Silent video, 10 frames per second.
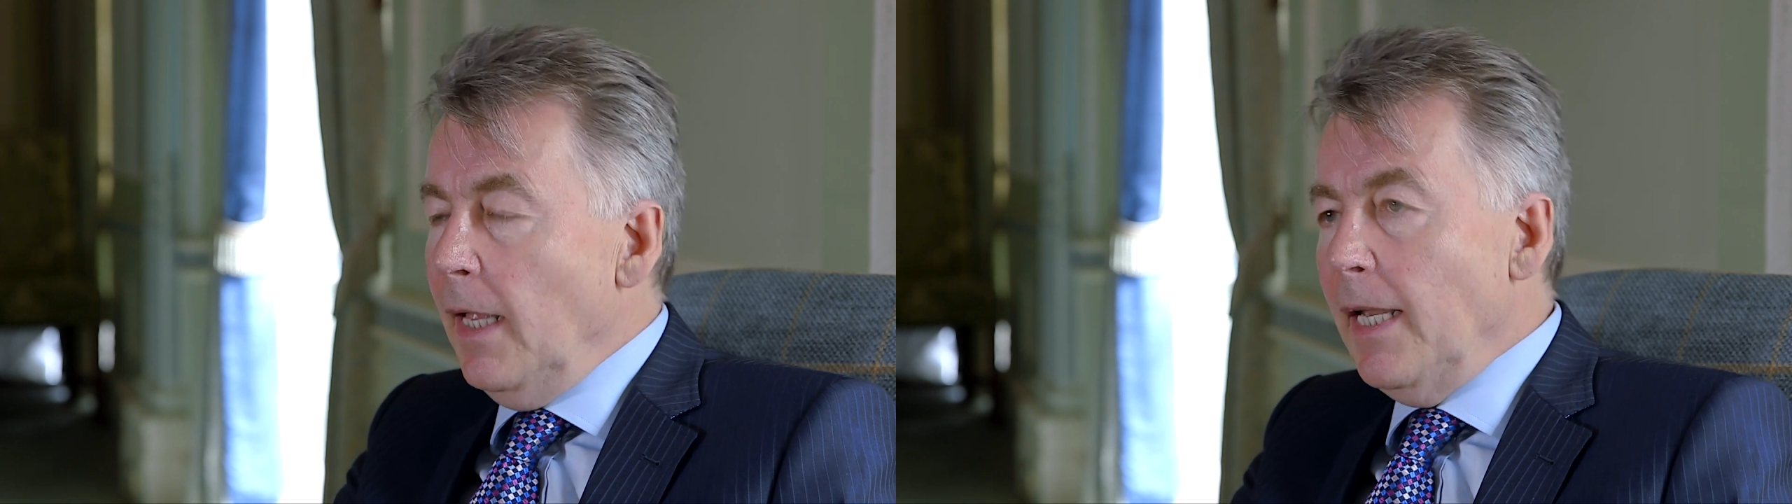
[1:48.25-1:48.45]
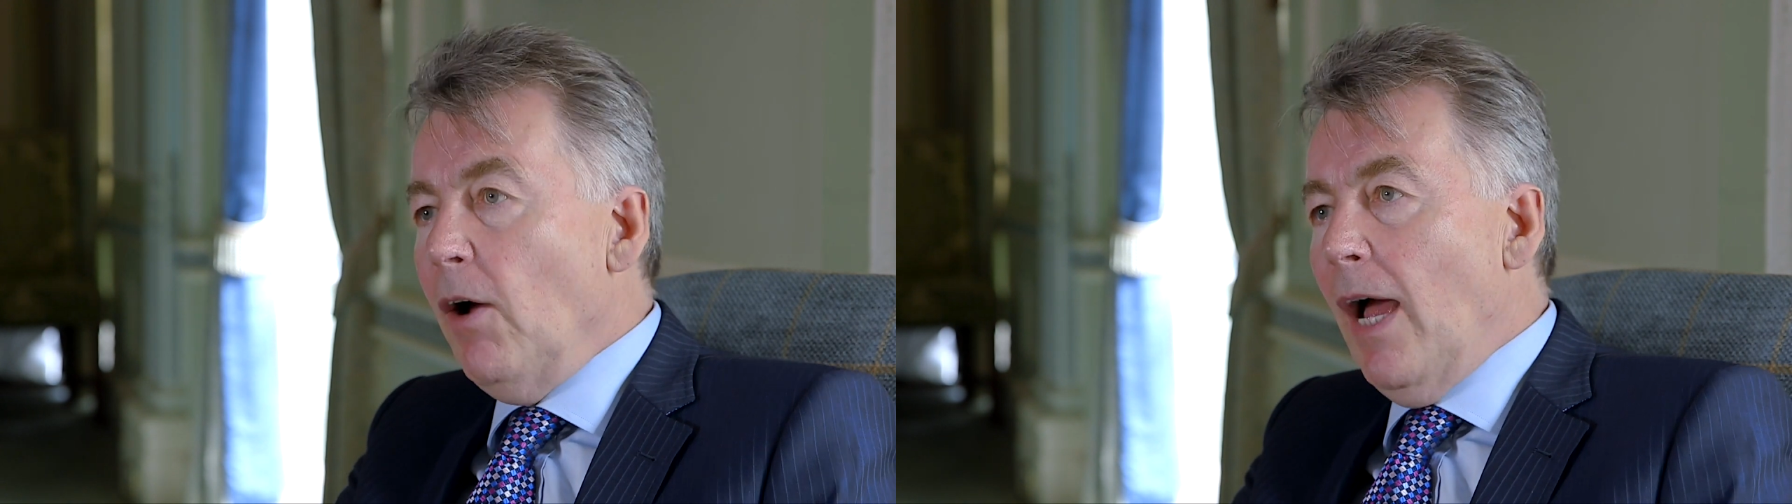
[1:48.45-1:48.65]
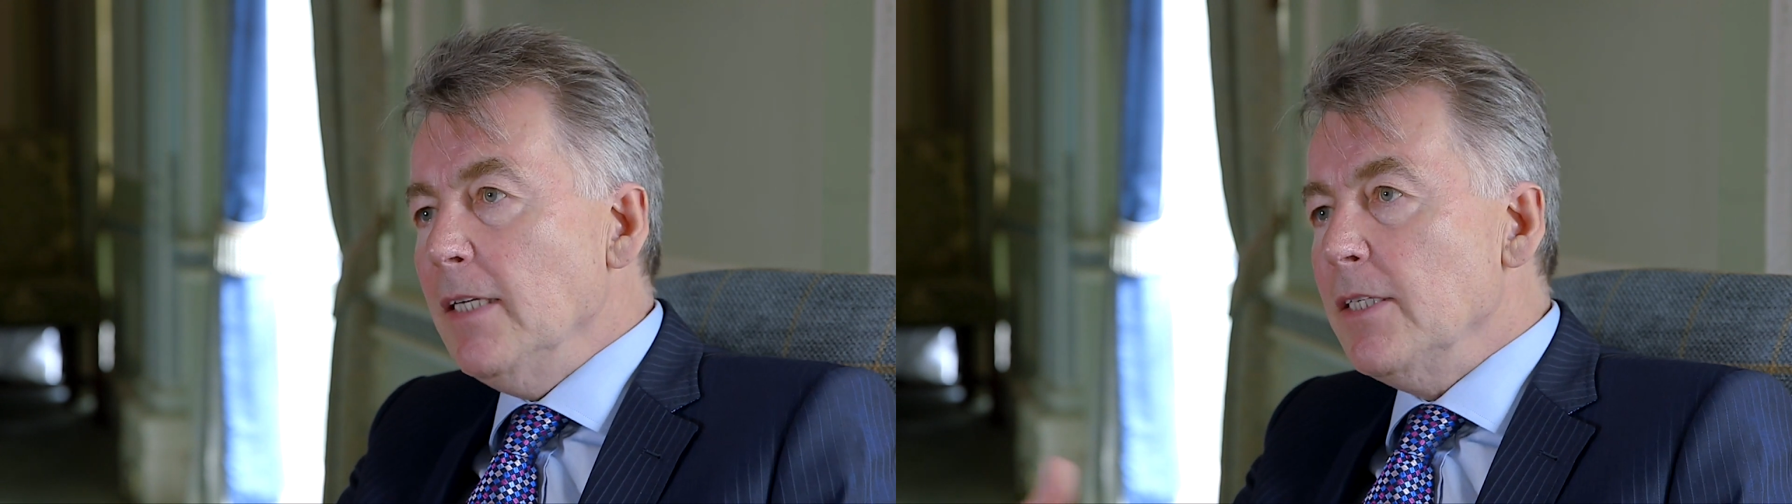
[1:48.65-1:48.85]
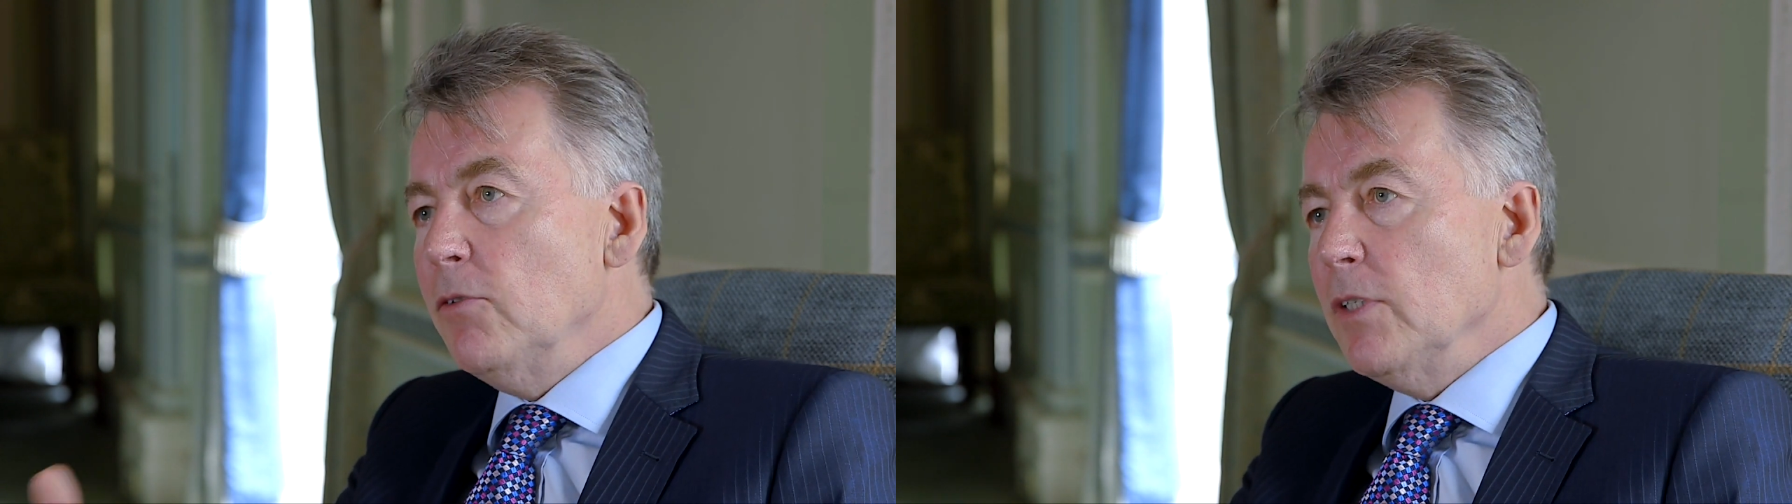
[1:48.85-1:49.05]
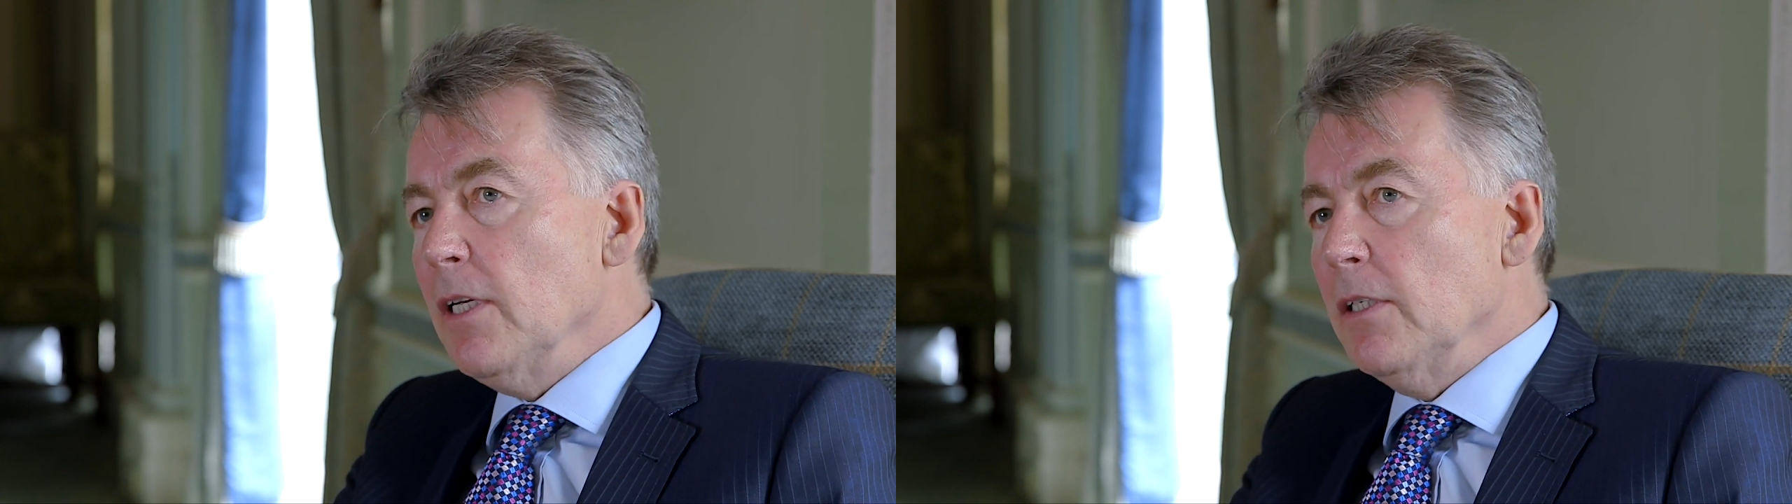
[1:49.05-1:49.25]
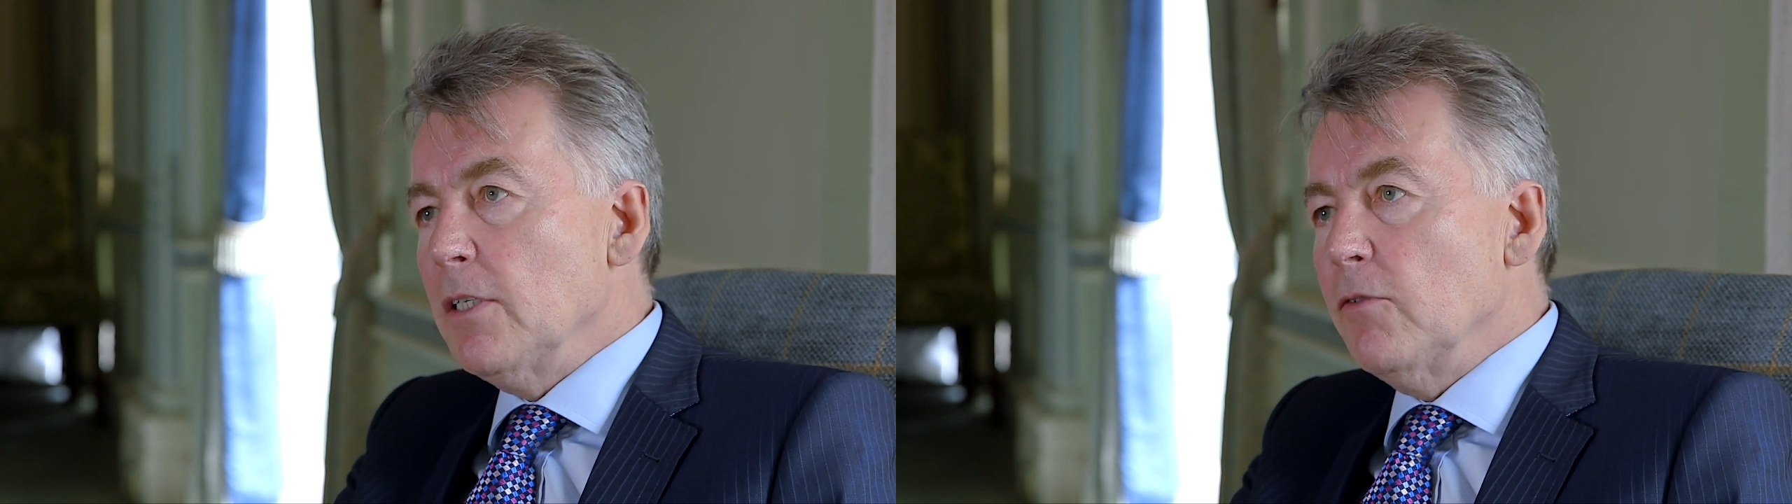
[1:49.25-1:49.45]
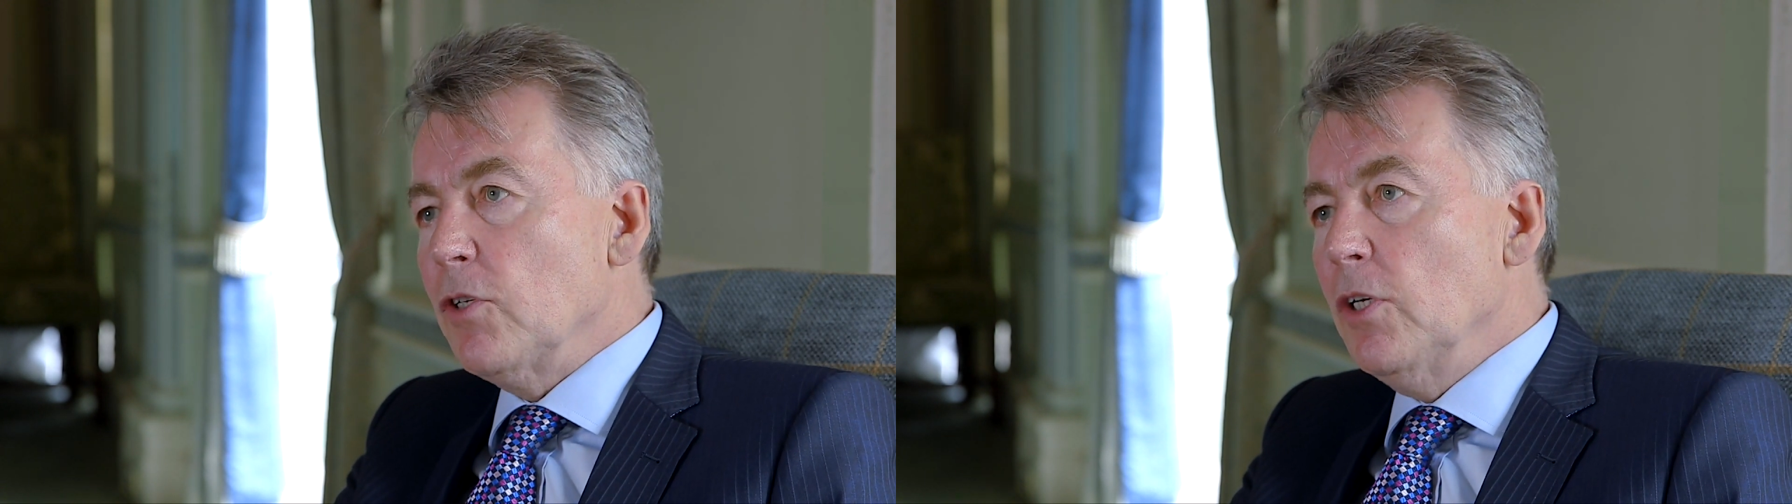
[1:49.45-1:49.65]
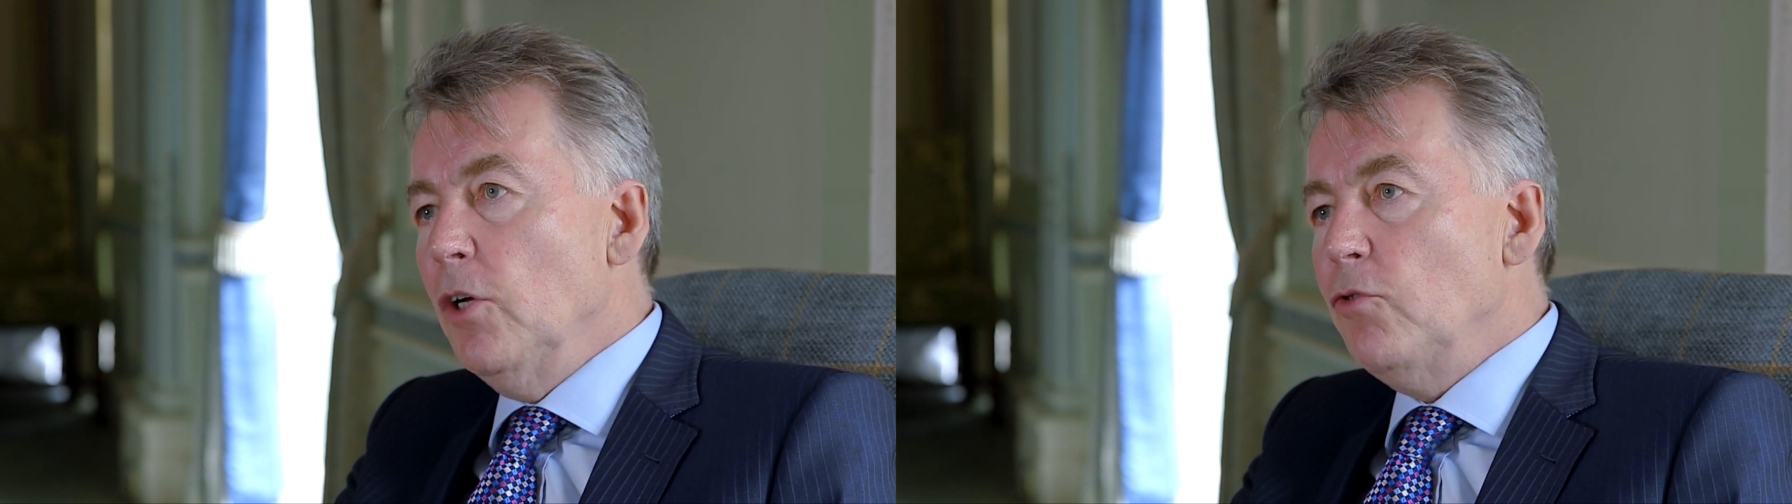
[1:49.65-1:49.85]
Now, as the results of
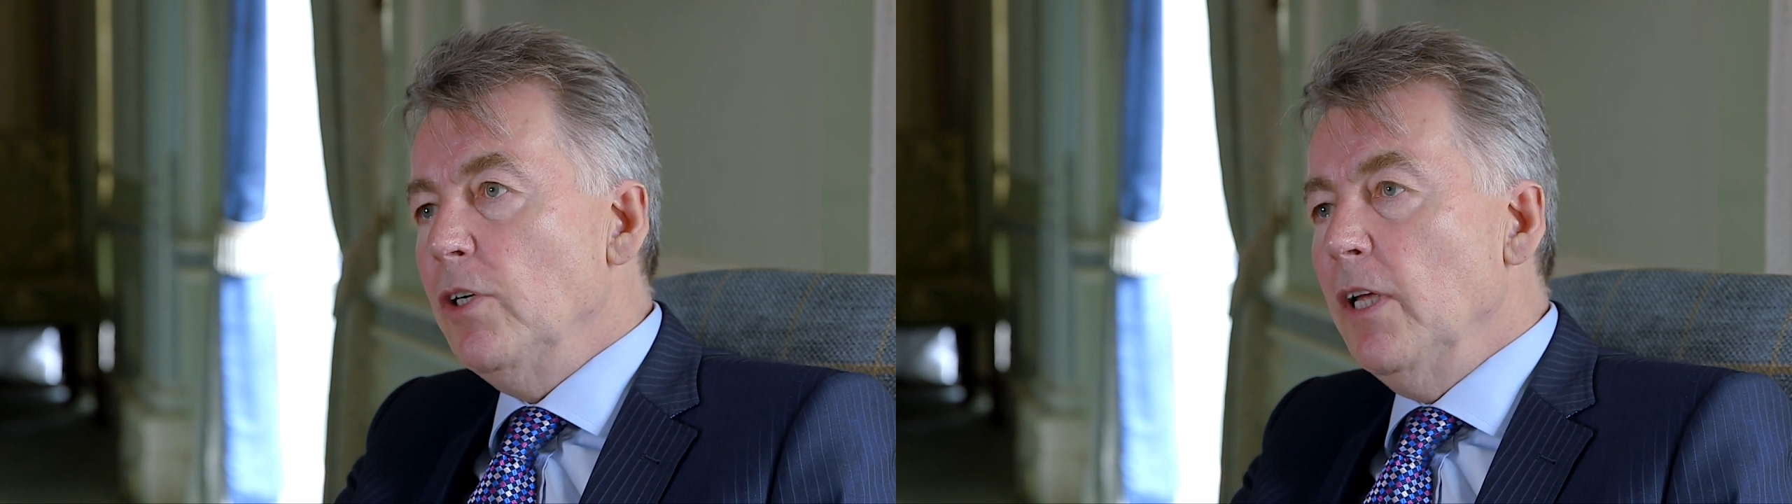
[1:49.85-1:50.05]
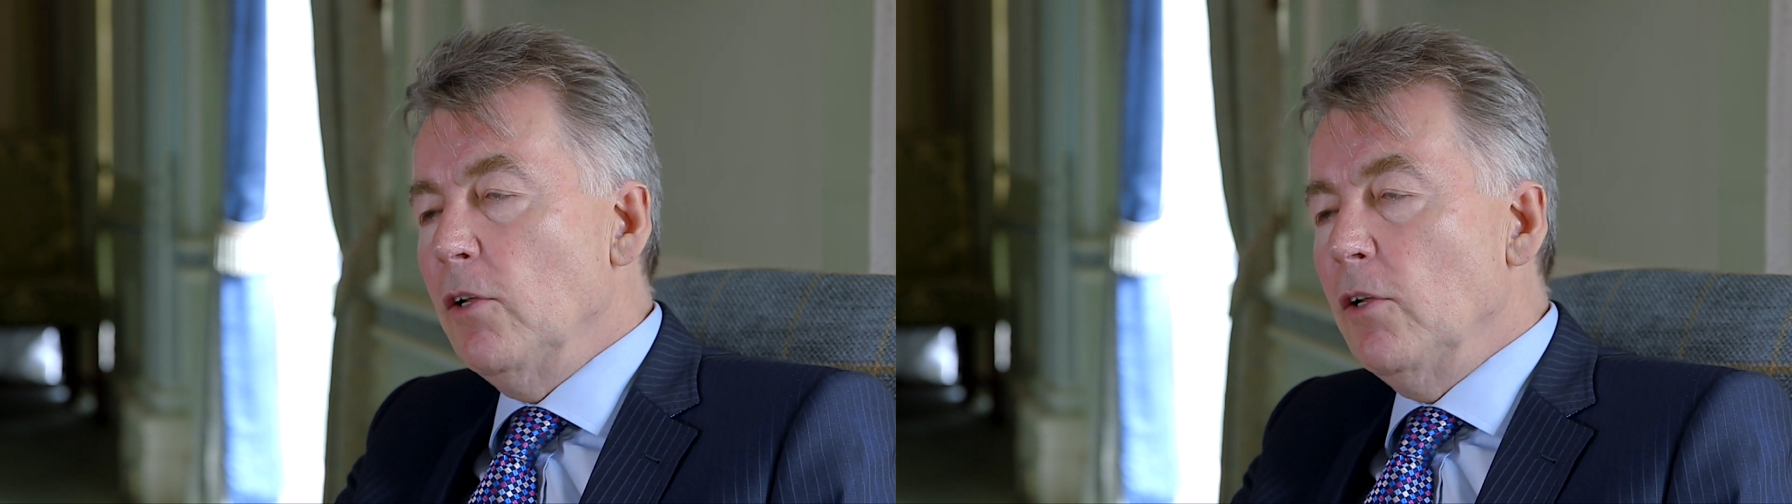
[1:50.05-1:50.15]
surgery